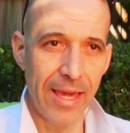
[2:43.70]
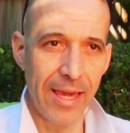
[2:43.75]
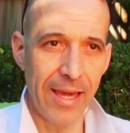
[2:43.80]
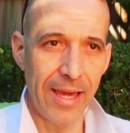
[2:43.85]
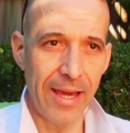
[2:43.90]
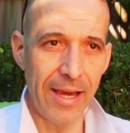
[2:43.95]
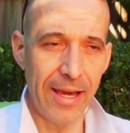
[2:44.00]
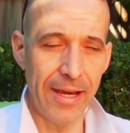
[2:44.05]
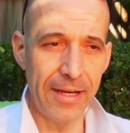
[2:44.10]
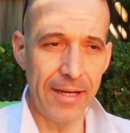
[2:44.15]

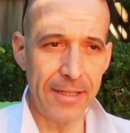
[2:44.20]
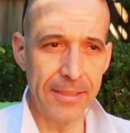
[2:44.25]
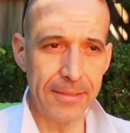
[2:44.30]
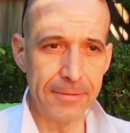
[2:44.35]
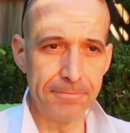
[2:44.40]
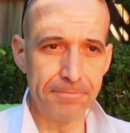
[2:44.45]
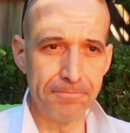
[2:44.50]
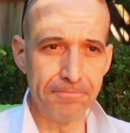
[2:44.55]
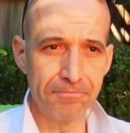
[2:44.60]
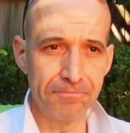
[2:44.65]

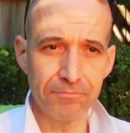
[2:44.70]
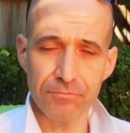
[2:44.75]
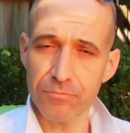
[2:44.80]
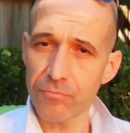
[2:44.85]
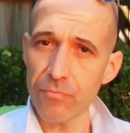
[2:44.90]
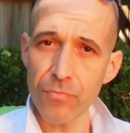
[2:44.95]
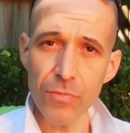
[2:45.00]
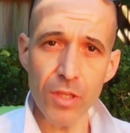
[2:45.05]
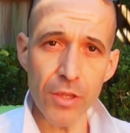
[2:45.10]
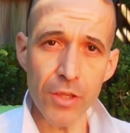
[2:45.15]

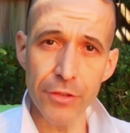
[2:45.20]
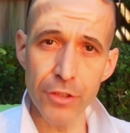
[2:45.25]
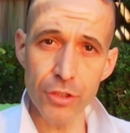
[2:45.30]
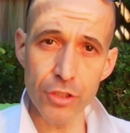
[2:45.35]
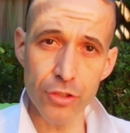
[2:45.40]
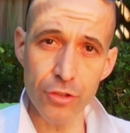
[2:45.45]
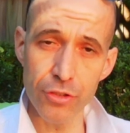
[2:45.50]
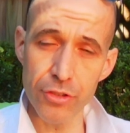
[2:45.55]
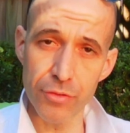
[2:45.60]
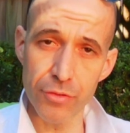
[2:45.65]
The
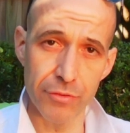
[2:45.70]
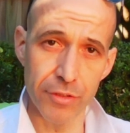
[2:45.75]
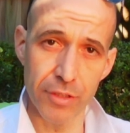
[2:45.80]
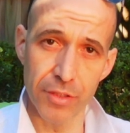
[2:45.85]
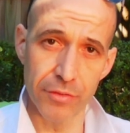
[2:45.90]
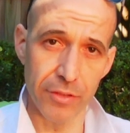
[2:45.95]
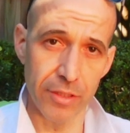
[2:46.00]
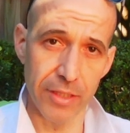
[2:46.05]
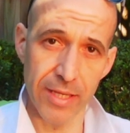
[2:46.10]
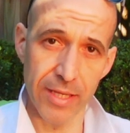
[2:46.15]
shoes are
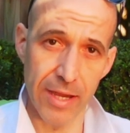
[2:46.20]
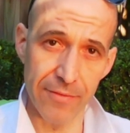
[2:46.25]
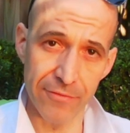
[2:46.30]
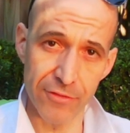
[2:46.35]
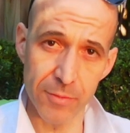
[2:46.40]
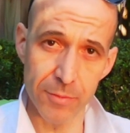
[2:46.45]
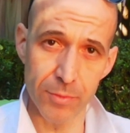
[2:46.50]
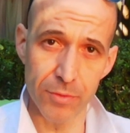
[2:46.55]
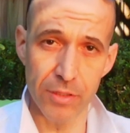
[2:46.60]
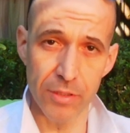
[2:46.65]
really, really
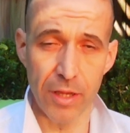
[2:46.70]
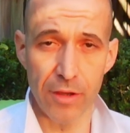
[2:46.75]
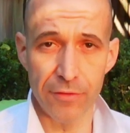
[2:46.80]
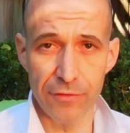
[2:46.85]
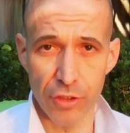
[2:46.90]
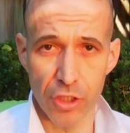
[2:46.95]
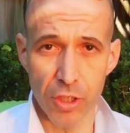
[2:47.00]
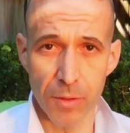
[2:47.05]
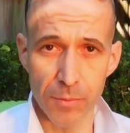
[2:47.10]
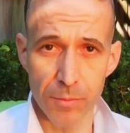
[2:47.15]
comfortable, and
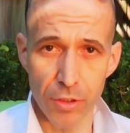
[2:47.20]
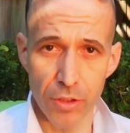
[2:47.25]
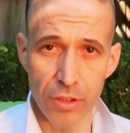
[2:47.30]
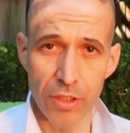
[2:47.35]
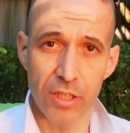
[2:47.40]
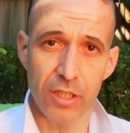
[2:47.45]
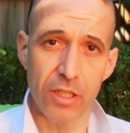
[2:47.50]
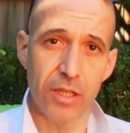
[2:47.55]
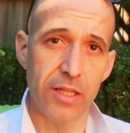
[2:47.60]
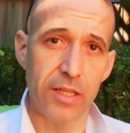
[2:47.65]
if you're
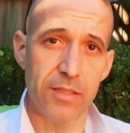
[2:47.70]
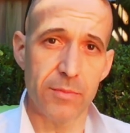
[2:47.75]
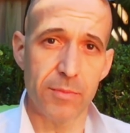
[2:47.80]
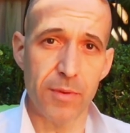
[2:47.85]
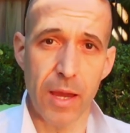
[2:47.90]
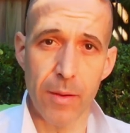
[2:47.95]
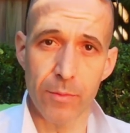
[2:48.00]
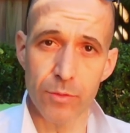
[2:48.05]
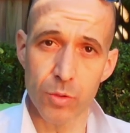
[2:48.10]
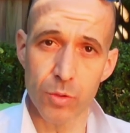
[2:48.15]
commuting you need to be
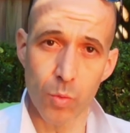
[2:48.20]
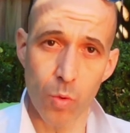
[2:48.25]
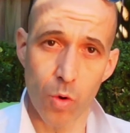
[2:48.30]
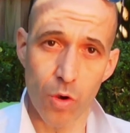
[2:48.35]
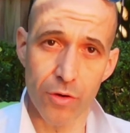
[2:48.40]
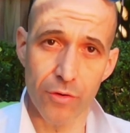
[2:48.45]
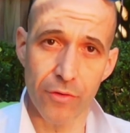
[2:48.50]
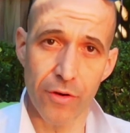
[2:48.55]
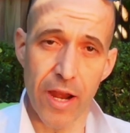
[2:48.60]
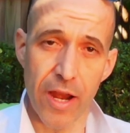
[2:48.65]
able to
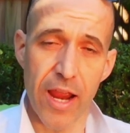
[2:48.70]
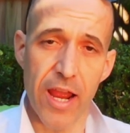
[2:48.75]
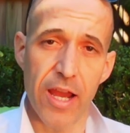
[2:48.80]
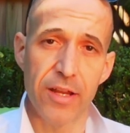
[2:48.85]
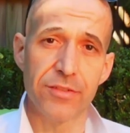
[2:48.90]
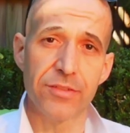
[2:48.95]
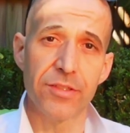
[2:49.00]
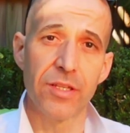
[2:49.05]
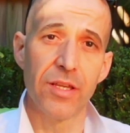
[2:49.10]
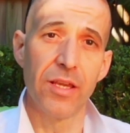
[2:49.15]
walk
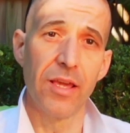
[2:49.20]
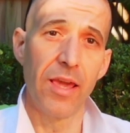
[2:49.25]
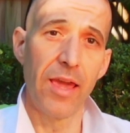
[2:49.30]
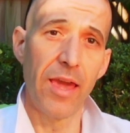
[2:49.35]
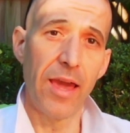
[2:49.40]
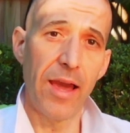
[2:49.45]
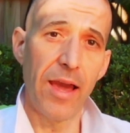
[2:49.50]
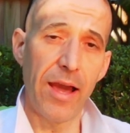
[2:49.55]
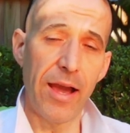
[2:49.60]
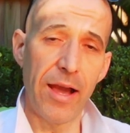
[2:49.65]
around.
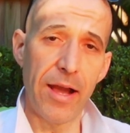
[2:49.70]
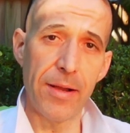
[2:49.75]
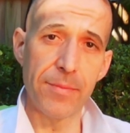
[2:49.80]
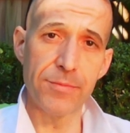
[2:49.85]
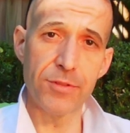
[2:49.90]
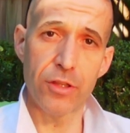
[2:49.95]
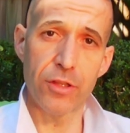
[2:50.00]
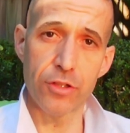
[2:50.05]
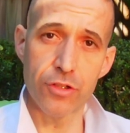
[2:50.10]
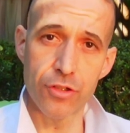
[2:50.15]

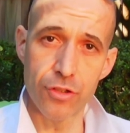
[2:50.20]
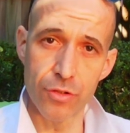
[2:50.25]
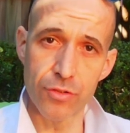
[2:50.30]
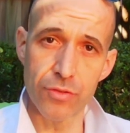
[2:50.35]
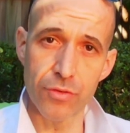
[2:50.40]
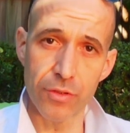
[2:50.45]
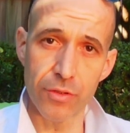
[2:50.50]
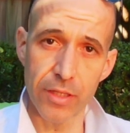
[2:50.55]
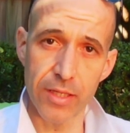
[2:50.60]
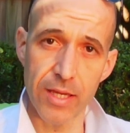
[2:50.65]
So the shoes
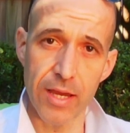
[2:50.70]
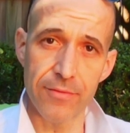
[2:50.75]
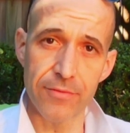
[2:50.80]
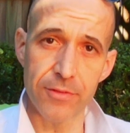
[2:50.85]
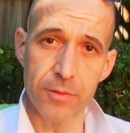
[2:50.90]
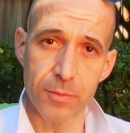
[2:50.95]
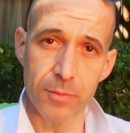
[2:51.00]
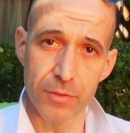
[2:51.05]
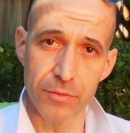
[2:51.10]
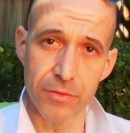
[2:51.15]
are really
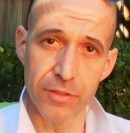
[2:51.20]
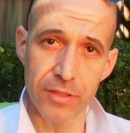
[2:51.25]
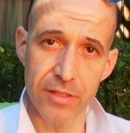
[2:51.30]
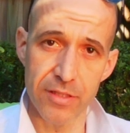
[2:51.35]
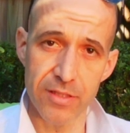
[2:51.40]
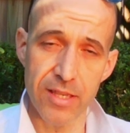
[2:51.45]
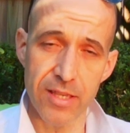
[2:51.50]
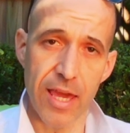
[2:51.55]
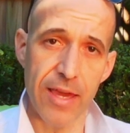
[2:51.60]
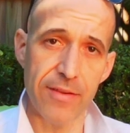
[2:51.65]
comfortable, really
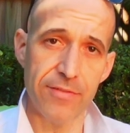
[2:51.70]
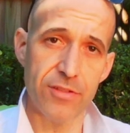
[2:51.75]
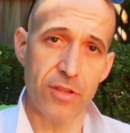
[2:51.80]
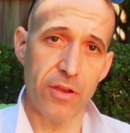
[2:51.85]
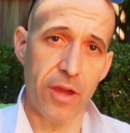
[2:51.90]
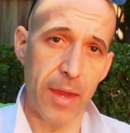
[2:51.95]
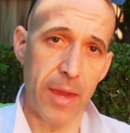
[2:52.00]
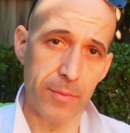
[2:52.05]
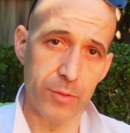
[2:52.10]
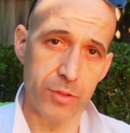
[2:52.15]
safe,
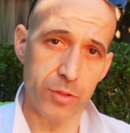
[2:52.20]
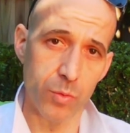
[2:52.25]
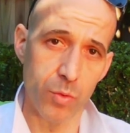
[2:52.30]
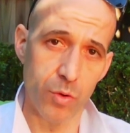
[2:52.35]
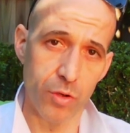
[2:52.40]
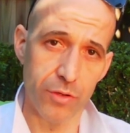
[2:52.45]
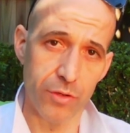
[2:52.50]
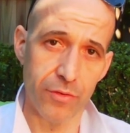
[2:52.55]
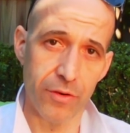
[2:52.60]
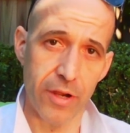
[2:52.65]
so able to
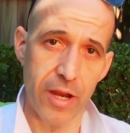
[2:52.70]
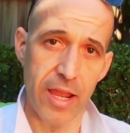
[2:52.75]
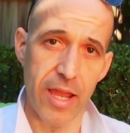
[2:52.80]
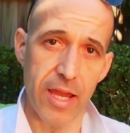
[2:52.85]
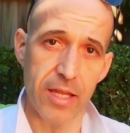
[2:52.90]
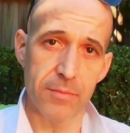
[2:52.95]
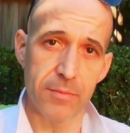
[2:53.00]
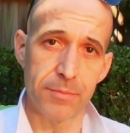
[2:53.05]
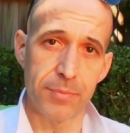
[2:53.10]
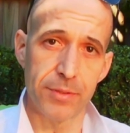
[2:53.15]
walk
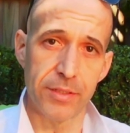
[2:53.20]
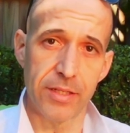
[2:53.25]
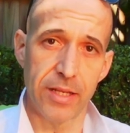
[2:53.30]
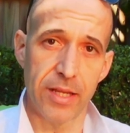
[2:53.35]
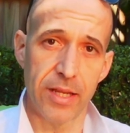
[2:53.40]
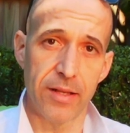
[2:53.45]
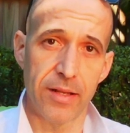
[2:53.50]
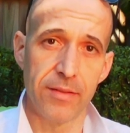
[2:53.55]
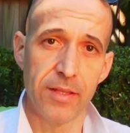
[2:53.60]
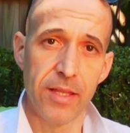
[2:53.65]
around, but
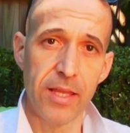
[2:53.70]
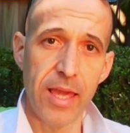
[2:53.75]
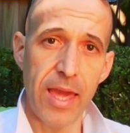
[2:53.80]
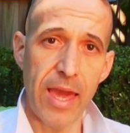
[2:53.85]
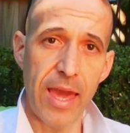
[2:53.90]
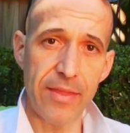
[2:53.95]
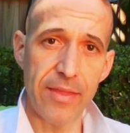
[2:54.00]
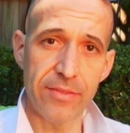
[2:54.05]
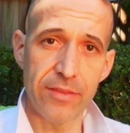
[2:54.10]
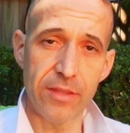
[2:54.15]

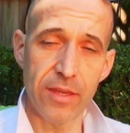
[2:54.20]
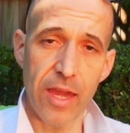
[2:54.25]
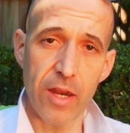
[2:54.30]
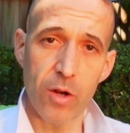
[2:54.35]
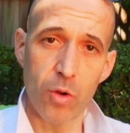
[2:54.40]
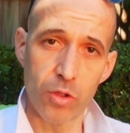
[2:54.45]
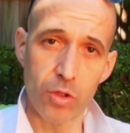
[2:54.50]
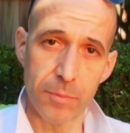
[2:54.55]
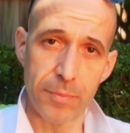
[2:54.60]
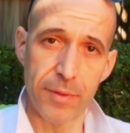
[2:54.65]
had
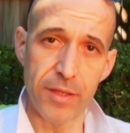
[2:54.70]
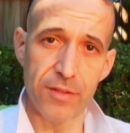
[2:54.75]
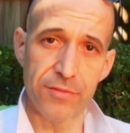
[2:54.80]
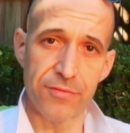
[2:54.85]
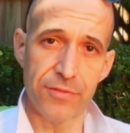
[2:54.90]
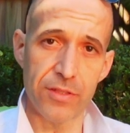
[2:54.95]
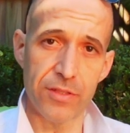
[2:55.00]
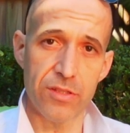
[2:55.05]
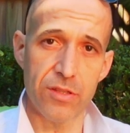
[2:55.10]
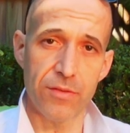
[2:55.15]
all the
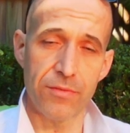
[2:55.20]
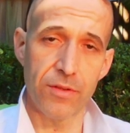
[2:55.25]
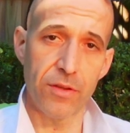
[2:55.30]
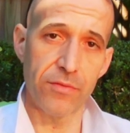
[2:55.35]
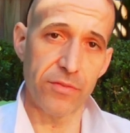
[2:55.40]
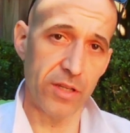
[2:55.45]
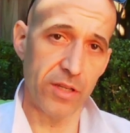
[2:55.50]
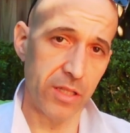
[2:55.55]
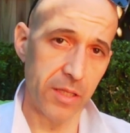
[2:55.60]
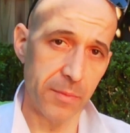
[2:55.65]
benefits of a
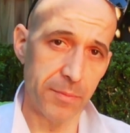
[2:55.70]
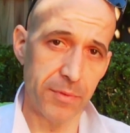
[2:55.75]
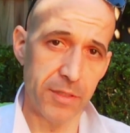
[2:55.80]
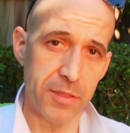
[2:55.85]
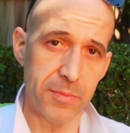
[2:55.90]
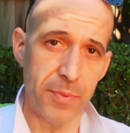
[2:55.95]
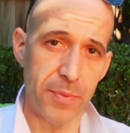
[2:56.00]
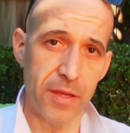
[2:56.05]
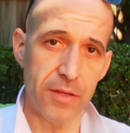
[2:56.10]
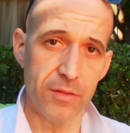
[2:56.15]

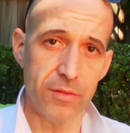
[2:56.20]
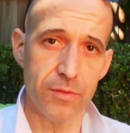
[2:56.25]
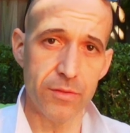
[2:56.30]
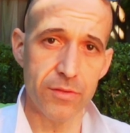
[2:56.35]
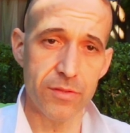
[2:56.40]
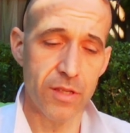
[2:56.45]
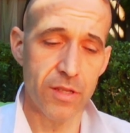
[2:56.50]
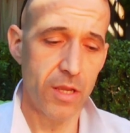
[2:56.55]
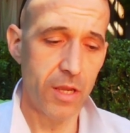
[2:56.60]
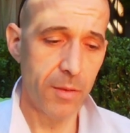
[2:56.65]
clipless
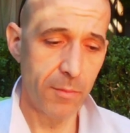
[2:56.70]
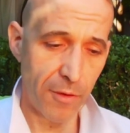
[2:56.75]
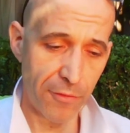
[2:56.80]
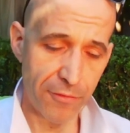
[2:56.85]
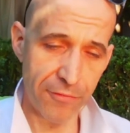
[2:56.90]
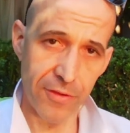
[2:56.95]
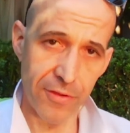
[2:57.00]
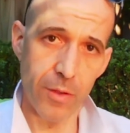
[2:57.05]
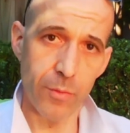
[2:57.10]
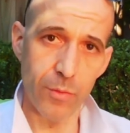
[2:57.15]
pedals. My
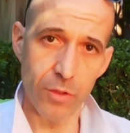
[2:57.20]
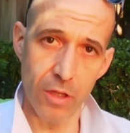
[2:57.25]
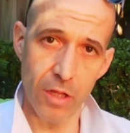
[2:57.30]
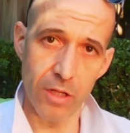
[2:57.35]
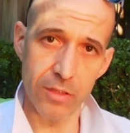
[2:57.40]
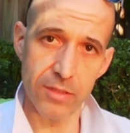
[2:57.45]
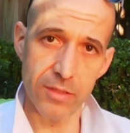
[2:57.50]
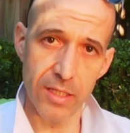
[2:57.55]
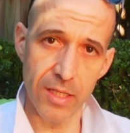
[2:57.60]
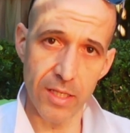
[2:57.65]
feet were
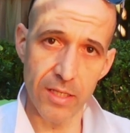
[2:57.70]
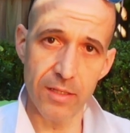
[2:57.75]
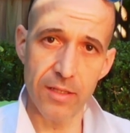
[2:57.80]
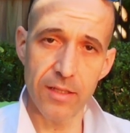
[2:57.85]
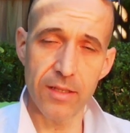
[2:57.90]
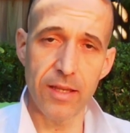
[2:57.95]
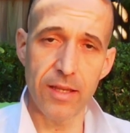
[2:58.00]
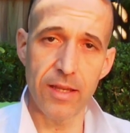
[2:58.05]
locked in,